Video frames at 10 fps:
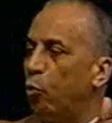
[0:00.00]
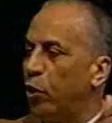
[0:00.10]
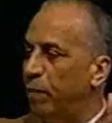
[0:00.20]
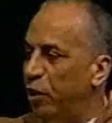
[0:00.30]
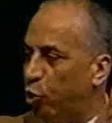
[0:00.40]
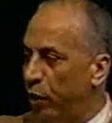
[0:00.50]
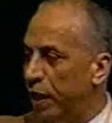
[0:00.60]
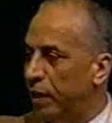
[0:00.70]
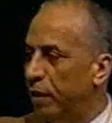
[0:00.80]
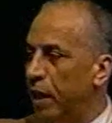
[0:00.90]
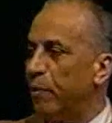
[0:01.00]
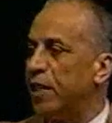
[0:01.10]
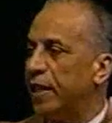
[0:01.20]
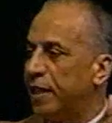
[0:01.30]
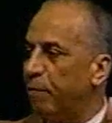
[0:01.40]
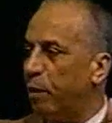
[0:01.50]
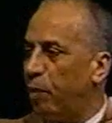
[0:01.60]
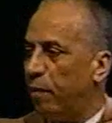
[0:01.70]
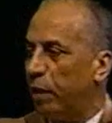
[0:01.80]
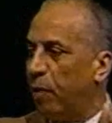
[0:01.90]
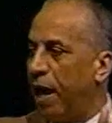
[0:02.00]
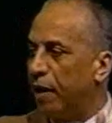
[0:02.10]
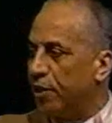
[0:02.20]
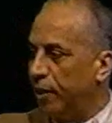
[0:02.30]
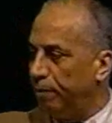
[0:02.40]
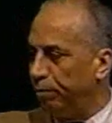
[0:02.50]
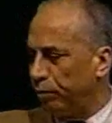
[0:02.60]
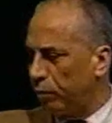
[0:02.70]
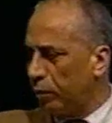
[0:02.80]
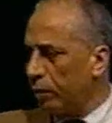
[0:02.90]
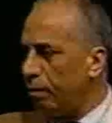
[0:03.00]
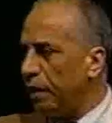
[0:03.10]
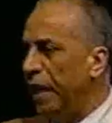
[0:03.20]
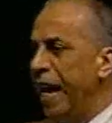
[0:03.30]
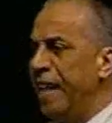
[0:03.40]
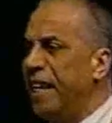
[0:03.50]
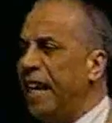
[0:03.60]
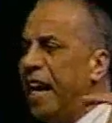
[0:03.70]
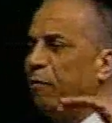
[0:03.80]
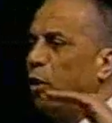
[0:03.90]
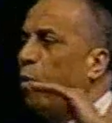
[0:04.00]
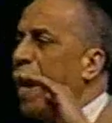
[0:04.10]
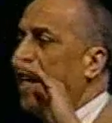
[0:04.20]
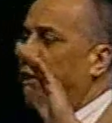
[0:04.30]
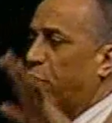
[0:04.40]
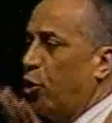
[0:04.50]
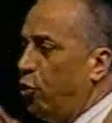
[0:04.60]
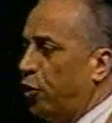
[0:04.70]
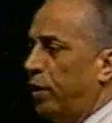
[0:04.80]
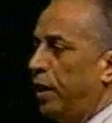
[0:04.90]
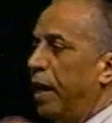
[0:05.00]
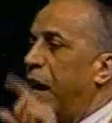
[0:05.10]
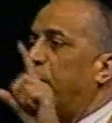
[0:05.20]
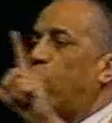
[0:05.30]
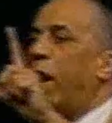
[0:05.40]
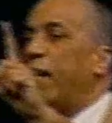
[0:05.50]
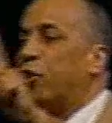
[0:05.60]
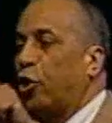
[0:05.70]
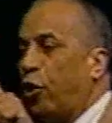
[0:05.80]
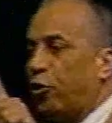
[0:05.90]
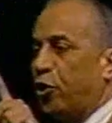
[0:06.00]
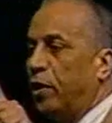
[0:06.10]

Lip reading: were to be treated. They must accept the public policy. And that every white institution, every white church,